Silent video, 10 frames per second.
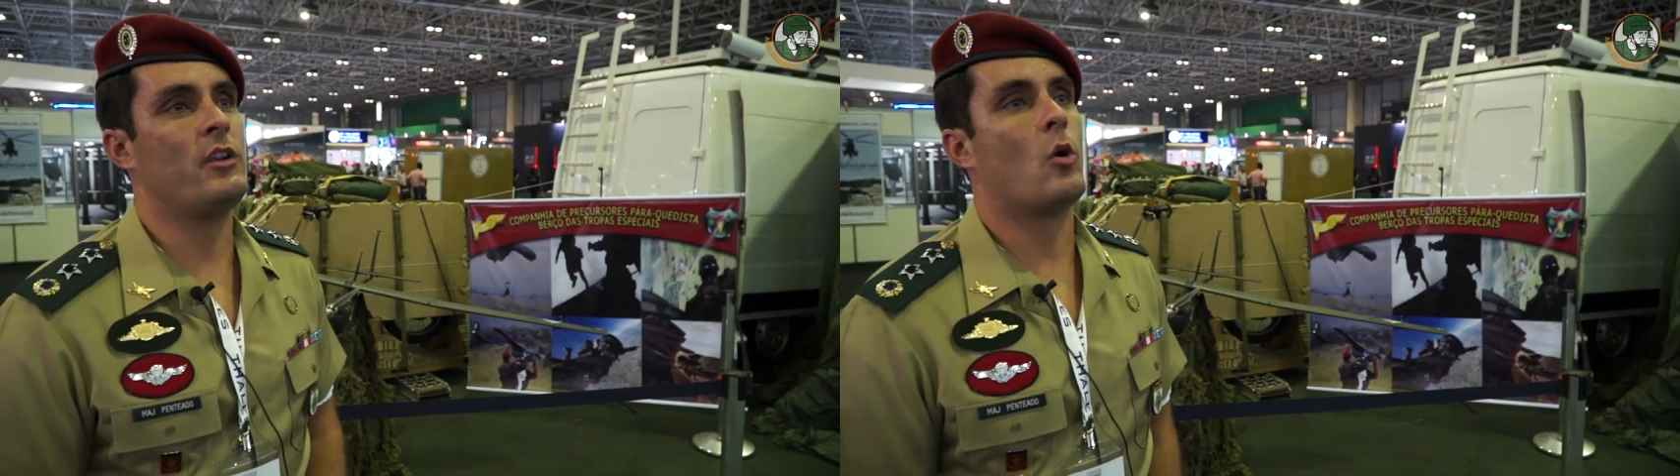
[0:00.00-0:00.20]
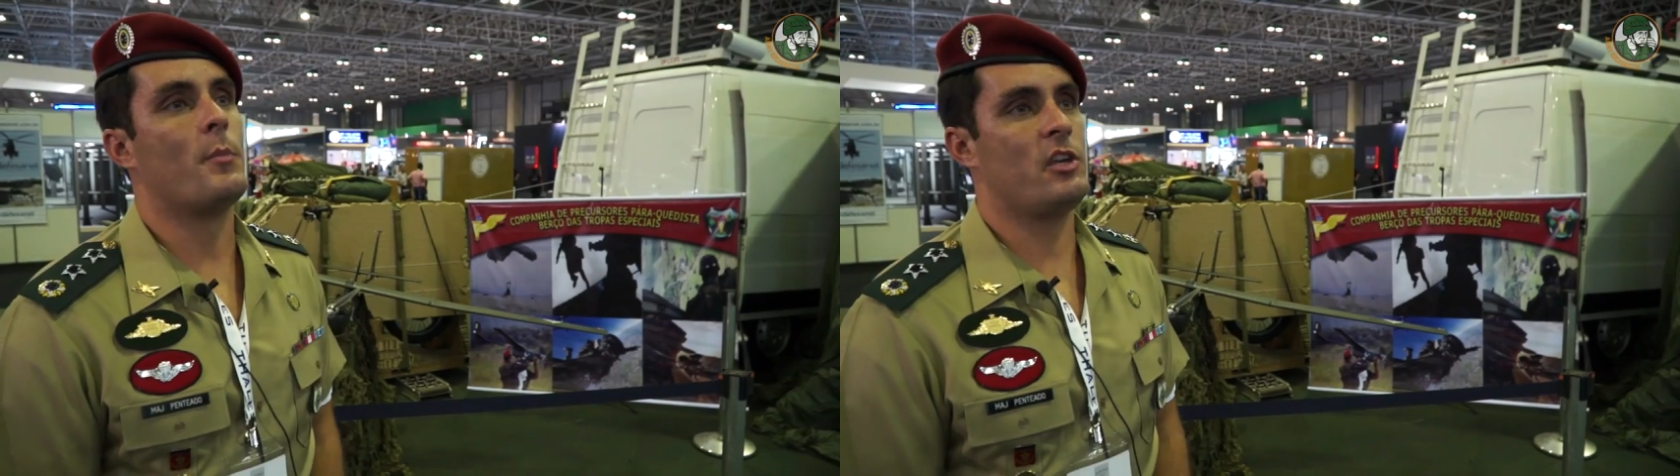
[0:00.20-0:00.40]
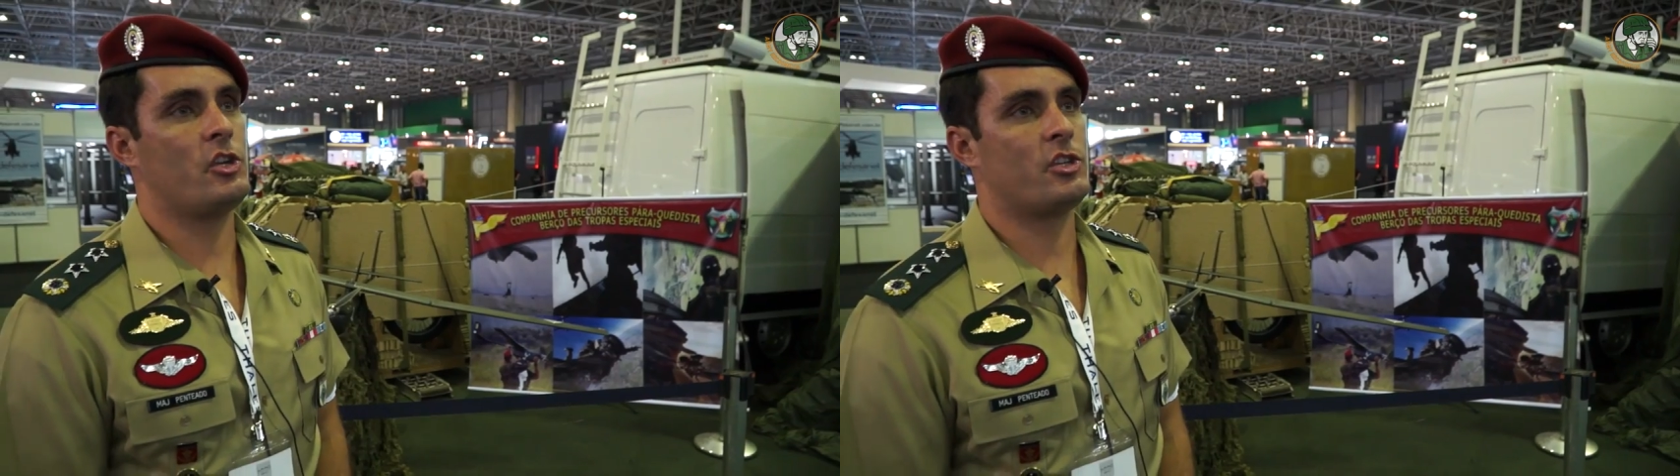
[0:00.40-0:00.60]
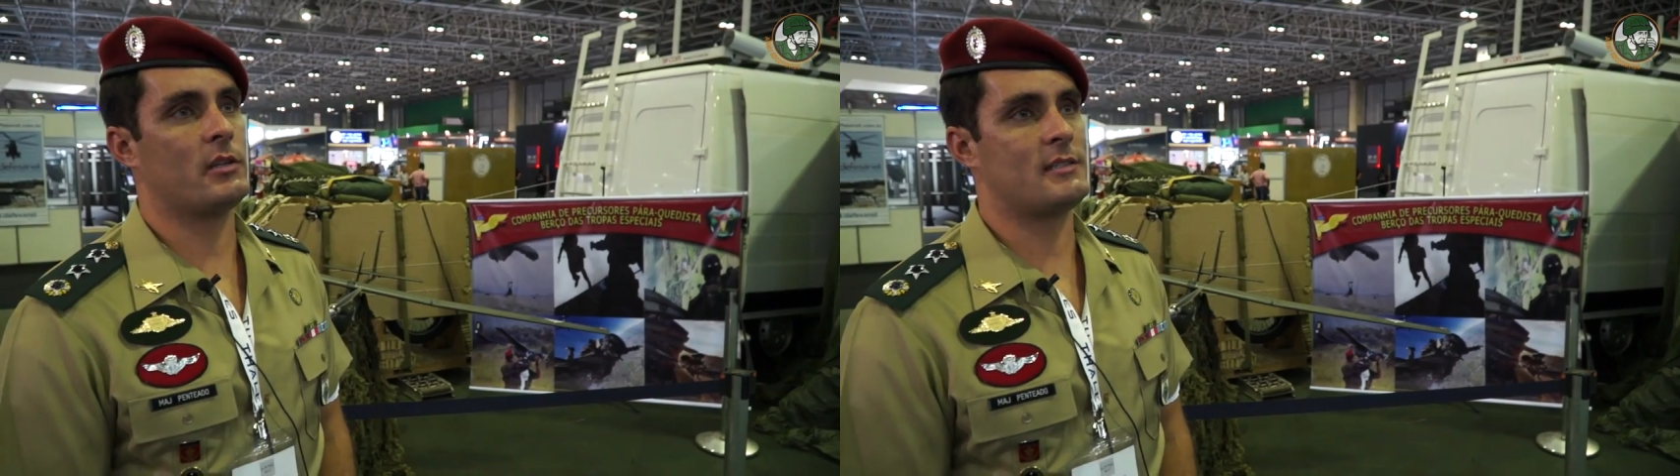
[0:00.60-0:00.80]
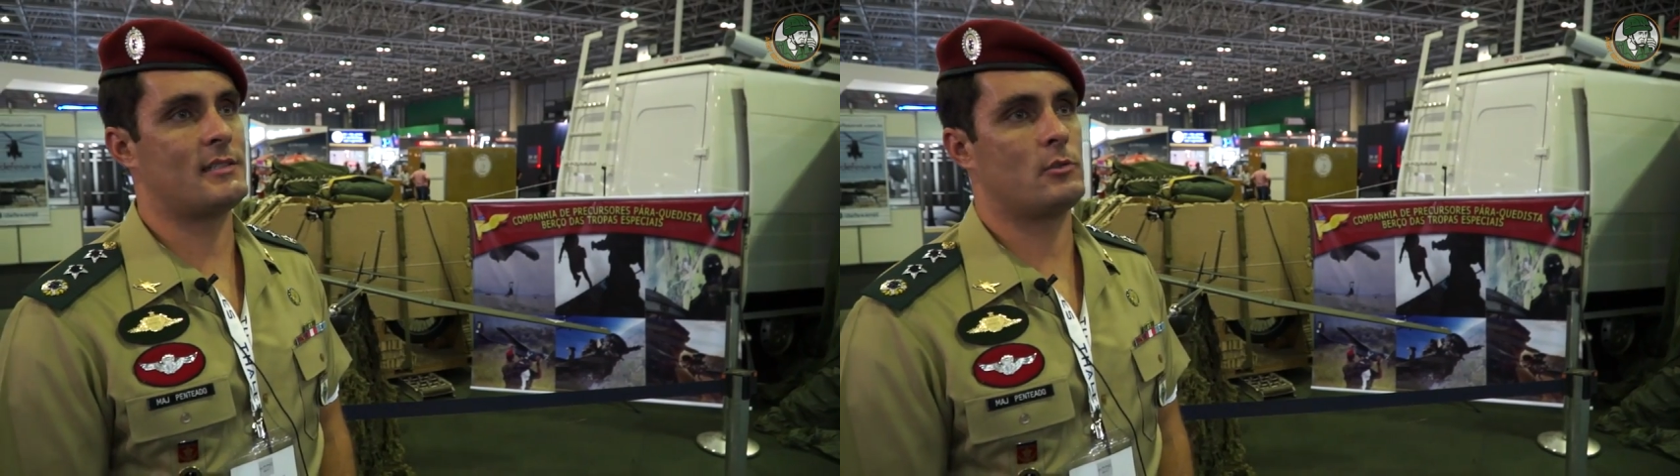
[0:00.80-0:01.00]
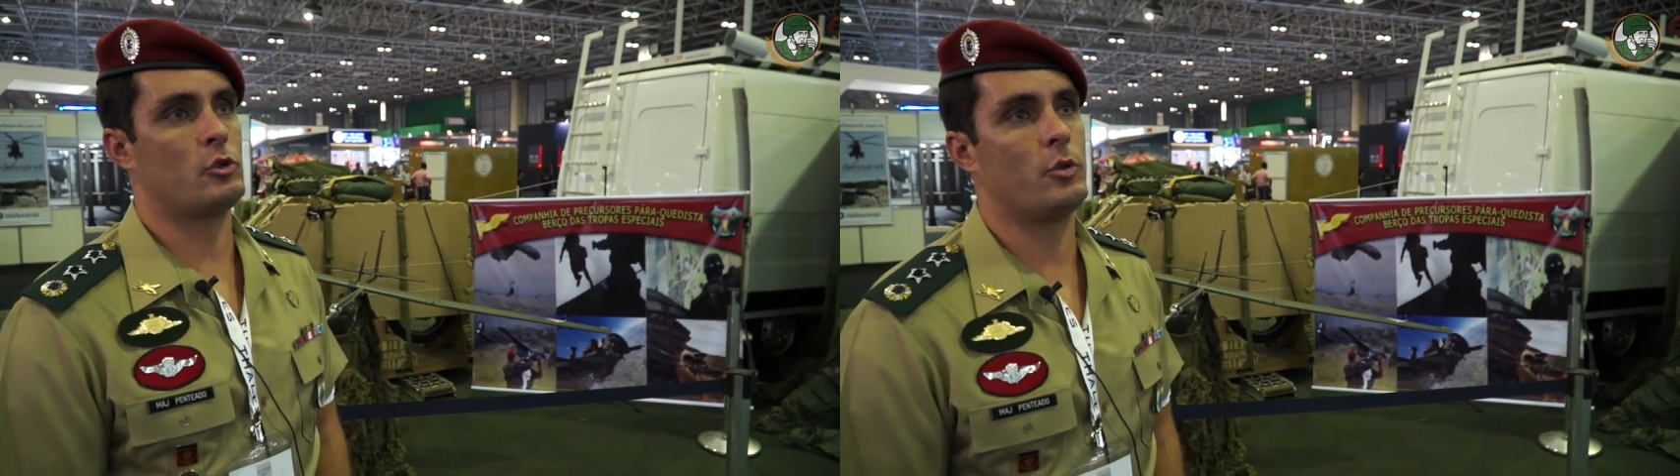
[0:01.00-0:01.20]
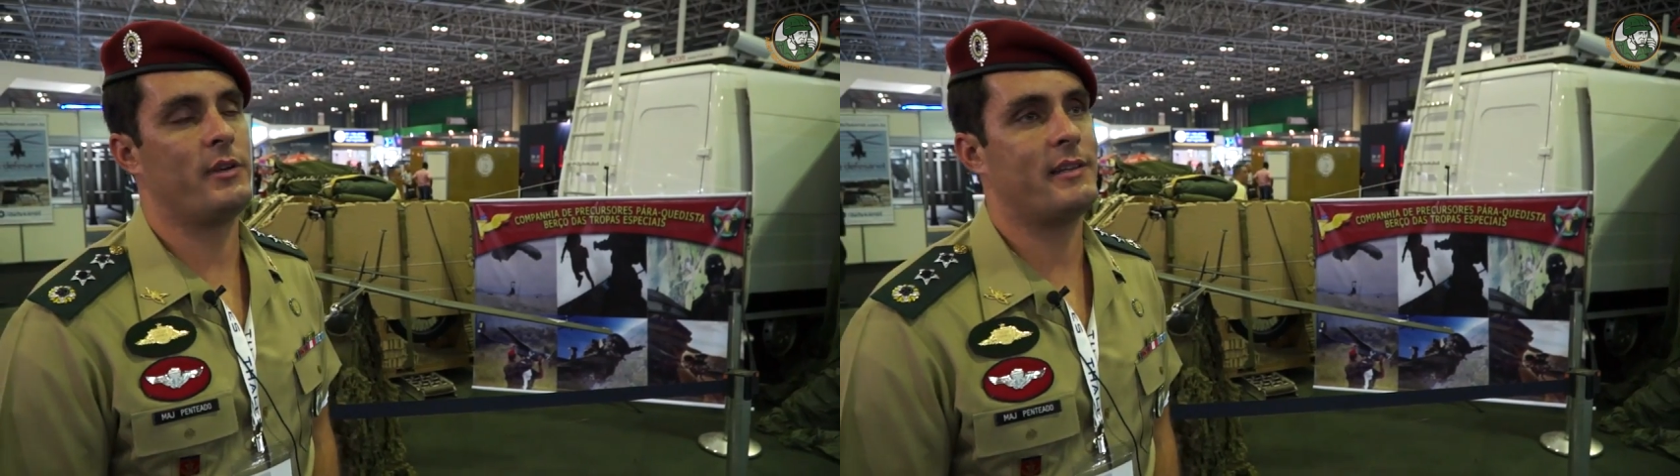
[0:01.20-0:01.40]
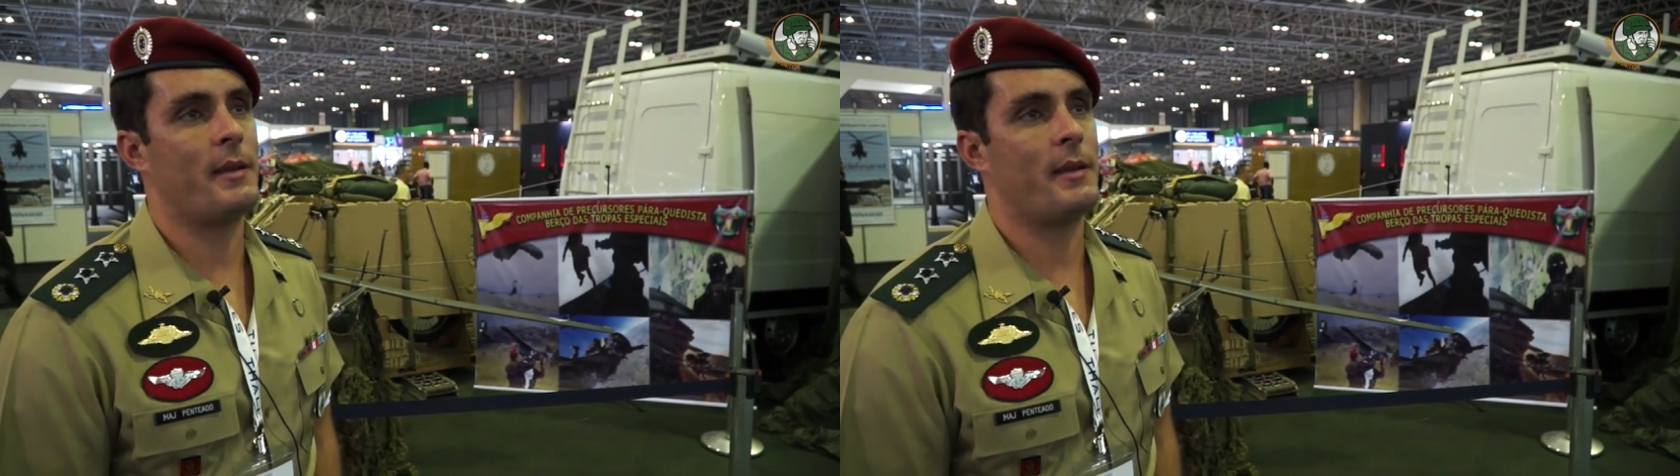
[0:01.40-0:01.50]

real missions during